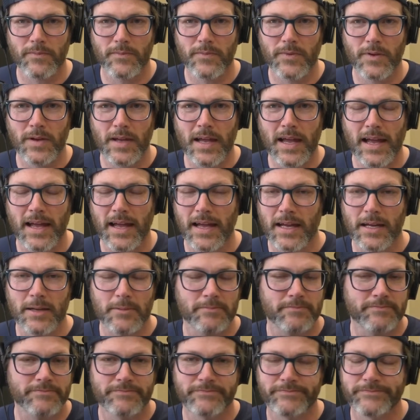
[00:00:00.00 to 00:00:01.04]

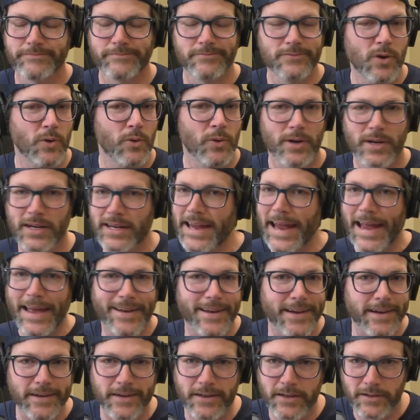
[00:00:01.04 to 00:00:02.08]
Um,
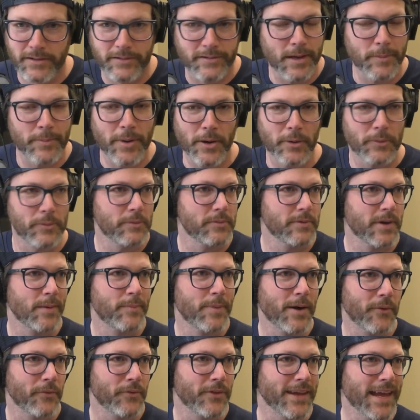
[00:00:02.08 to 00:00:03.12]
organic about
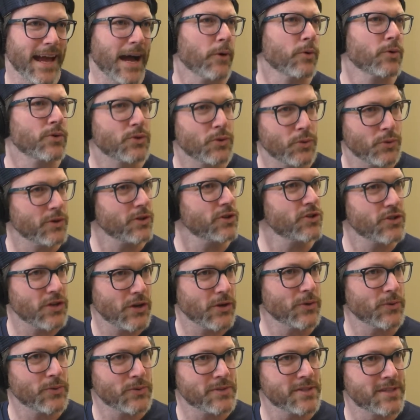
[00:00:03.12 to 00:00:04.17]
about mm. the outdoor
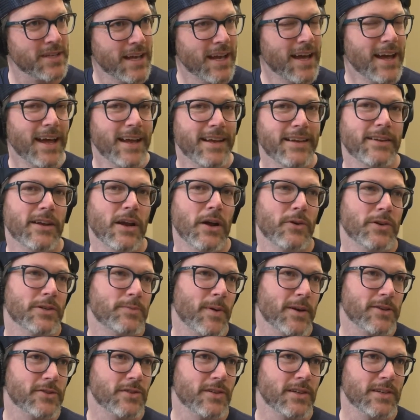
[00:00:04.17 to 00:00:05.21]
shows. Yep. You know,
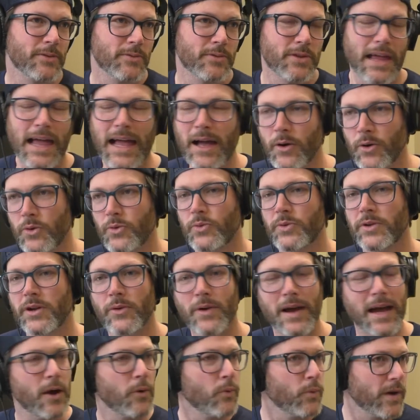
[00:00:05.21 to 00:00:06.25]
especially with how you know
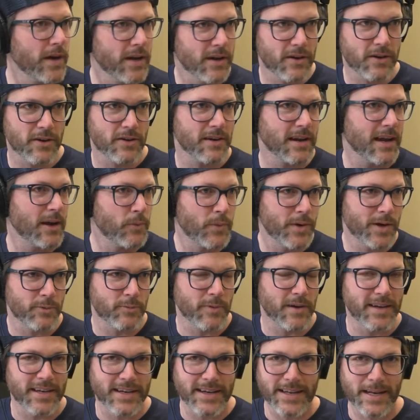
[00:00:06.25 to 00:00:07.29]
how we're how we're
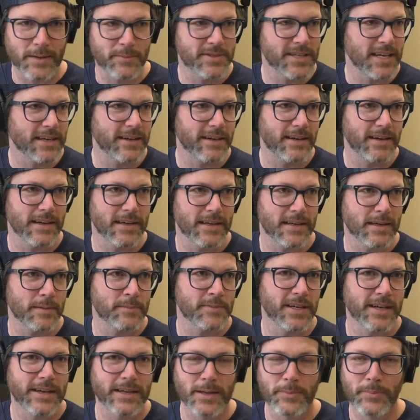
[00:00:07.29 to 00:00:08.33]
running it. I'm taking a, I'm
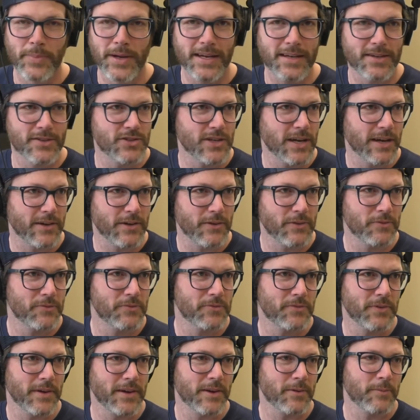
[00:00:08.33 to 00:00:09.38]
taking a page out of
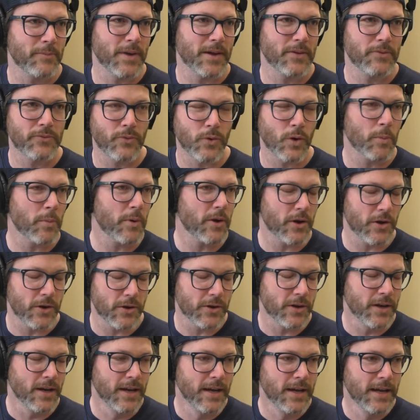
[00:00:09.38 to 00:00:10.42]
out of my
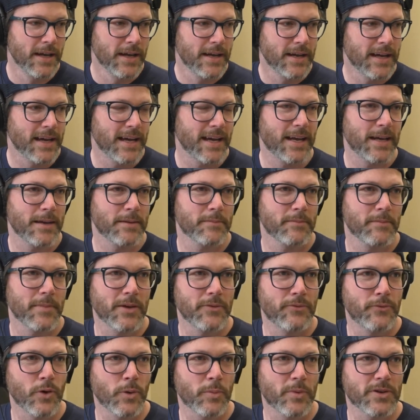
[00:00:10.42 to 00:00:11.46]
former uh my
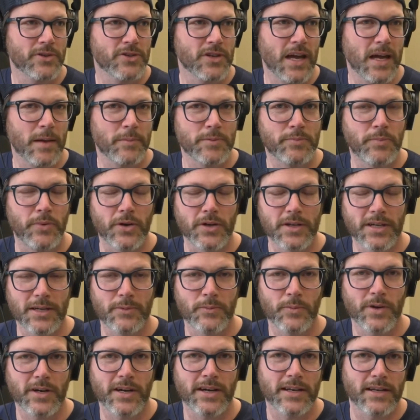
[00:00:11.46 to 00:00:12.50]
former job's book,
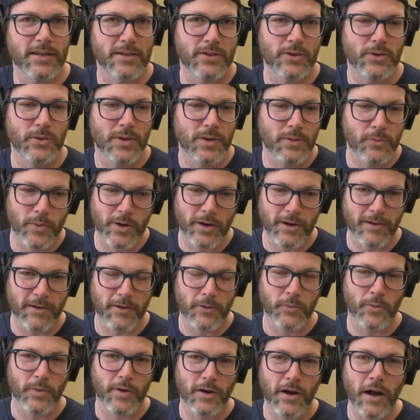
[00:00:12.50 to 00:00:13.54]
and we're gonna do it
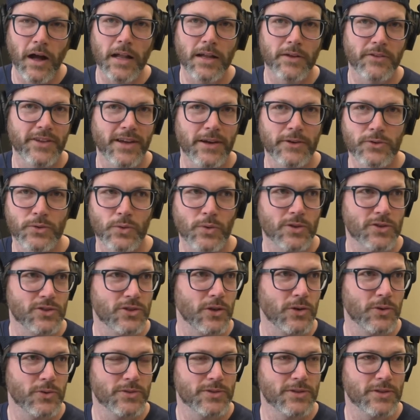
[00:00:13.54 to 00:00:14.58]
where where all of the outdoor
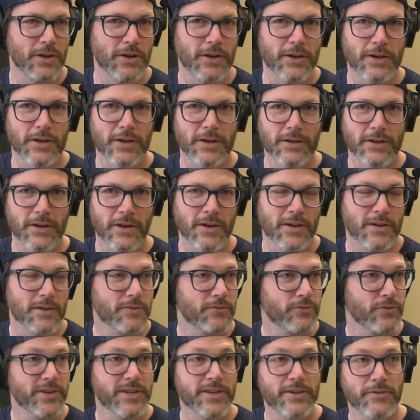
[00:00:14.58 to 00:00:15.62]
shows are are
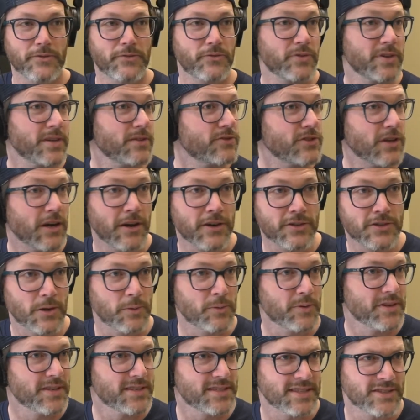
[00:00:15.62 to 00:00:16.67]
free to free of charge, on
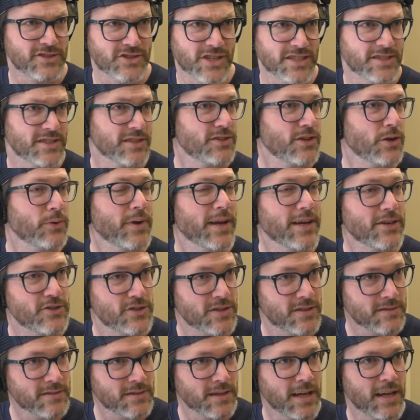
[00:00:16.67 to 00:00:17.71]
with a suggested
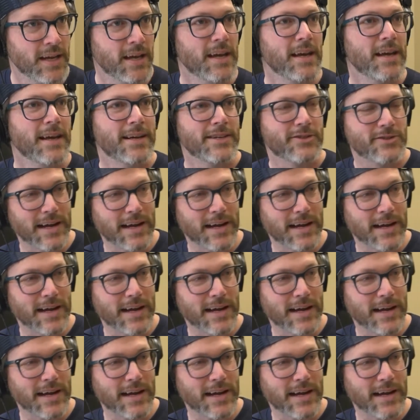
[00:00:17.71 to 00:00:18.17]
donation. Oh.